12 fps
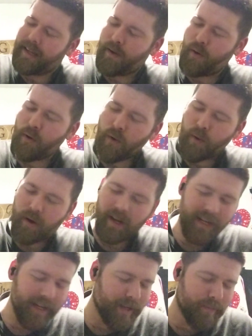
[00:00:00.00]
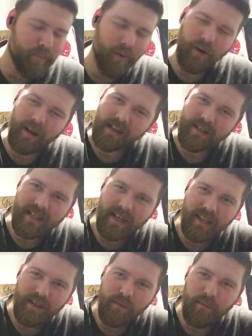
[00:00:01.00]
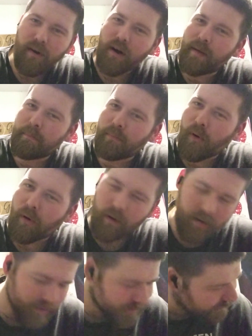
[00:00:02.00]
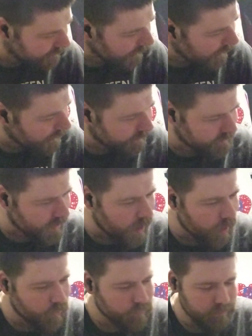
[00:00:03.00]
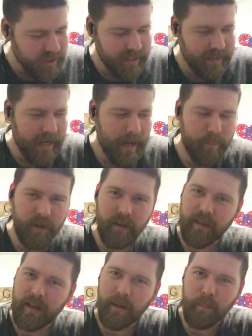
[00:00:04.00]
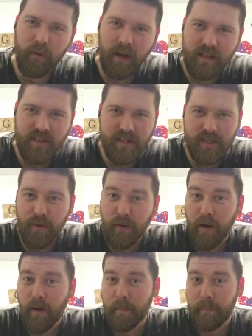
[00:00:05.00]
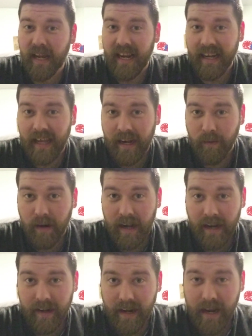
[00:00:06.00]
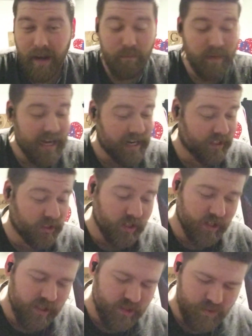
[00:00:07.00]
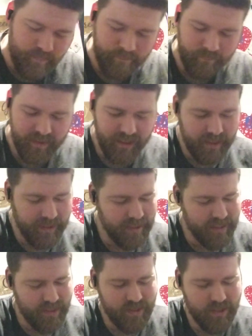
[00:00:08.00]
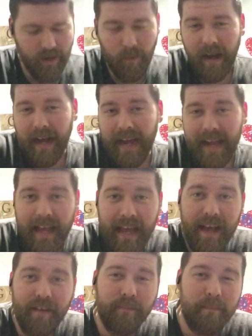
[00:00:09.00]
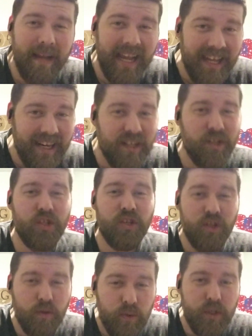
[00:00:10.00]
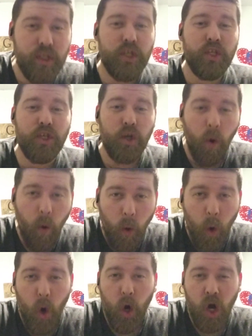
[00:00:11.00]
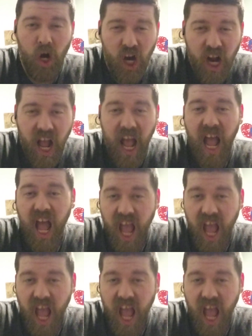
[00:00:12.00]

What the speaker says: Whew, boy, I tell you what, boy, god dog, man, happier than a prostitute on payday right now, my goodness. So I have managed to score